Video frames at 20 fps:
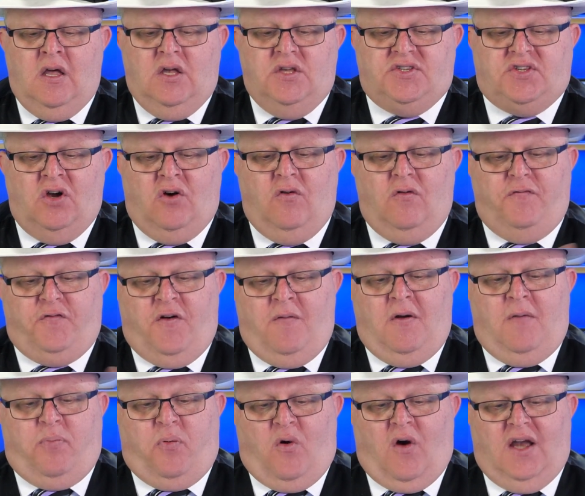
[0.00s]
So from
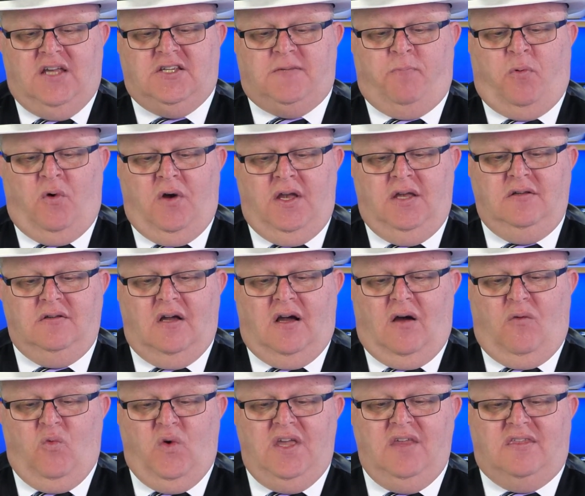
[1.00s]
a price point,
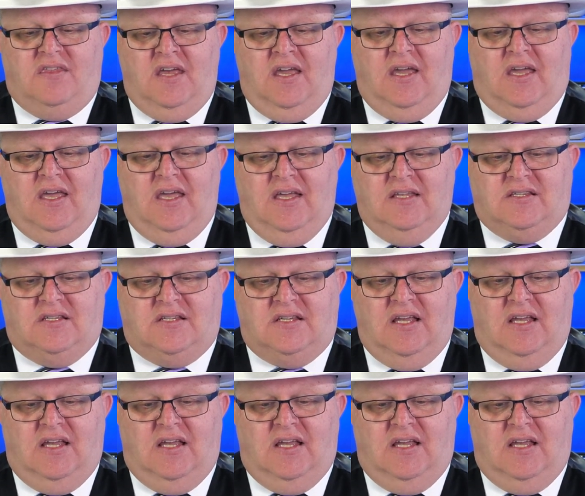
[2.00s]
we think it's